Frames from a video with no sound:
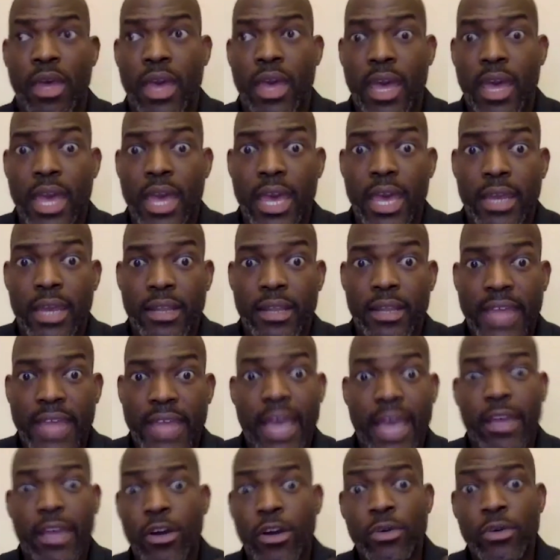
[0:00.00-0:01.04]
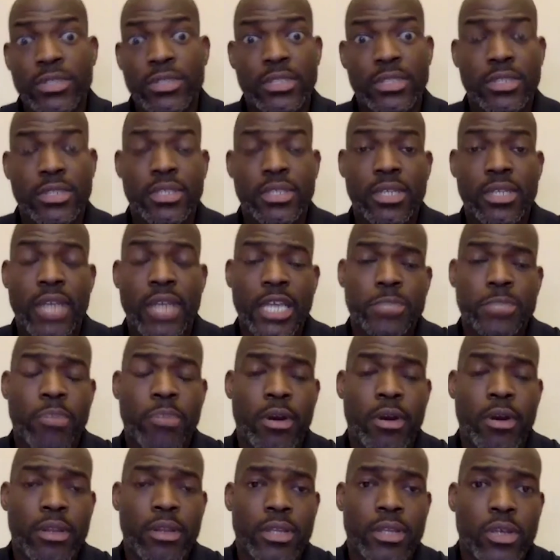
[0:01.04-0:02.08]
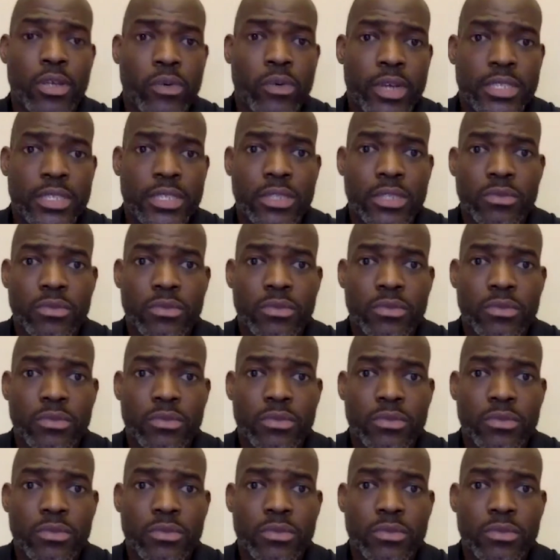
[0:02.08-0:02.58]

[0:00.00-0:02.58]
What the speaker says: And that goes into the next part of the question,